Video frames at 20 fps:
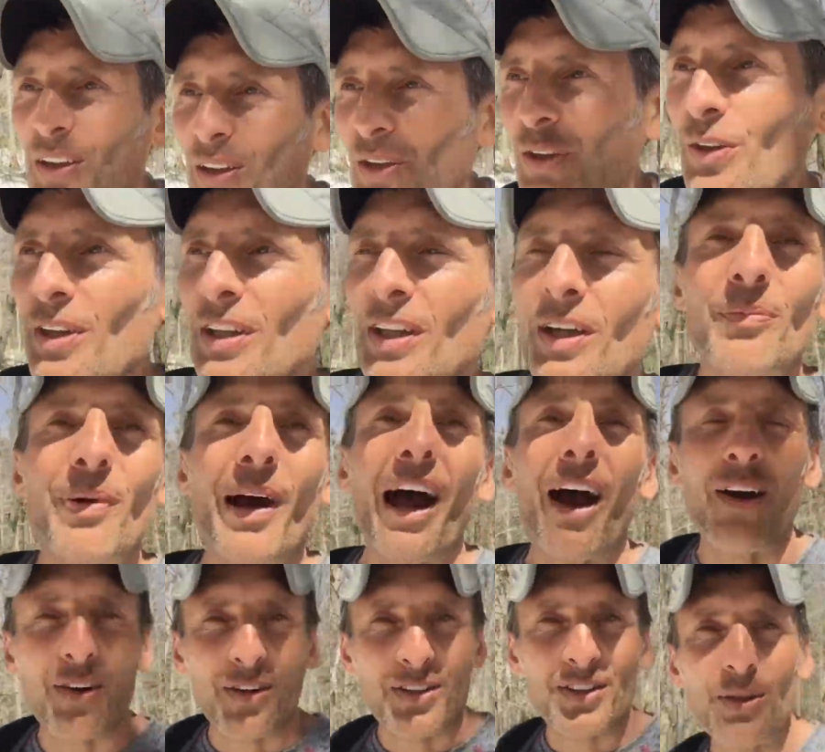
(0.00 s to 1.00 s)
learning
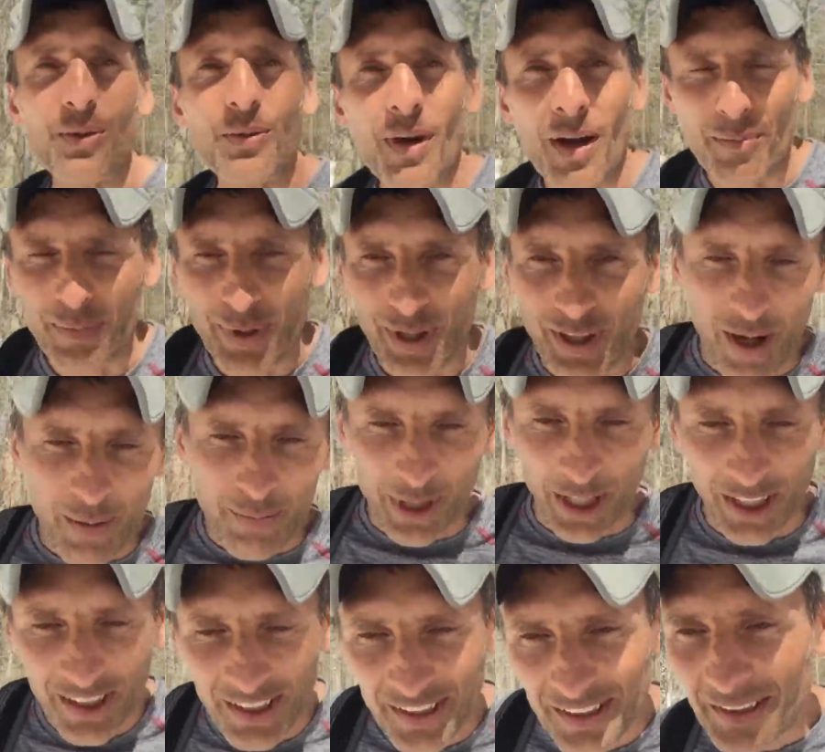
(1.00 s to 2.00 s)
about who I'm becoming.